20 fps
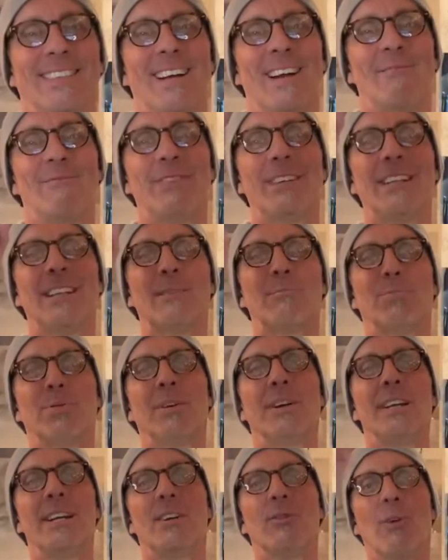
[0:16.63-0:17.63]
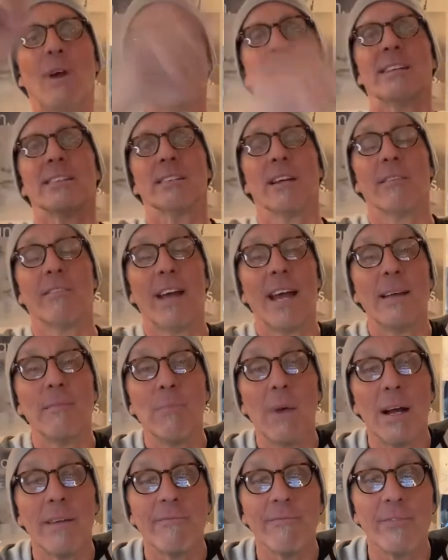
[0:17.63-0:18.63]
Feeling pretty great. I've had
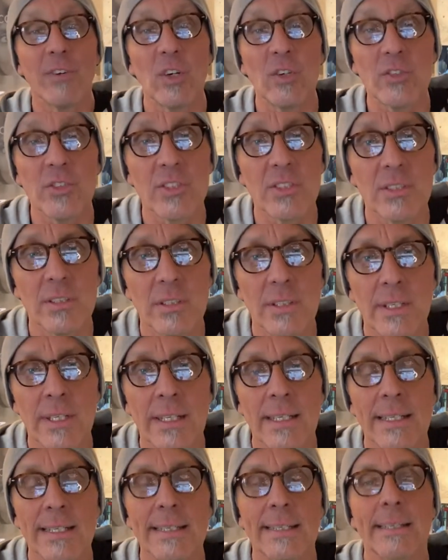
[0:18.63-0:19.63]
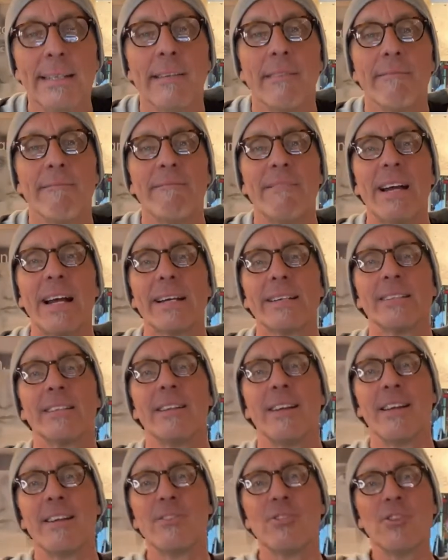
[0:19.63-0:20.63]
my first
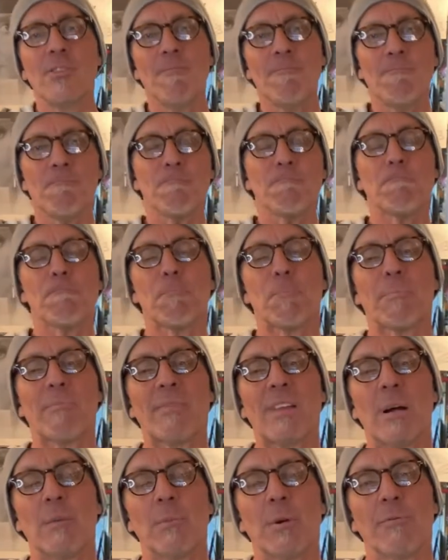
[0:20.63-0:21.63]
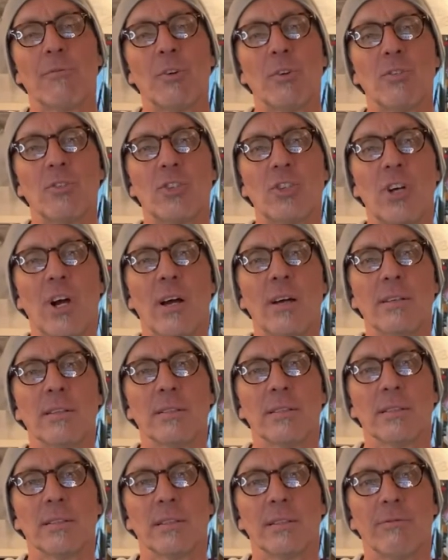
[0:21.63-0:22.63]
vaccination. Got my first shot,
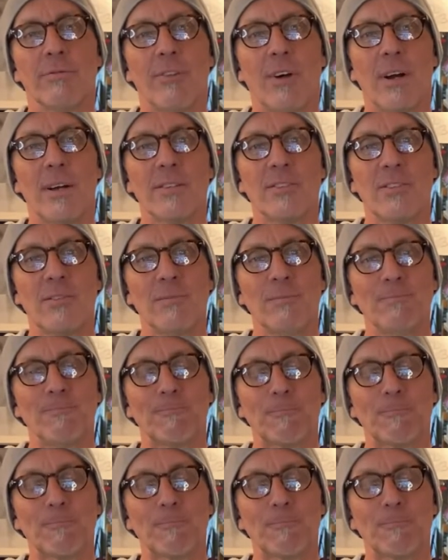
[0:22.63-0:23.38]
the Pfizer.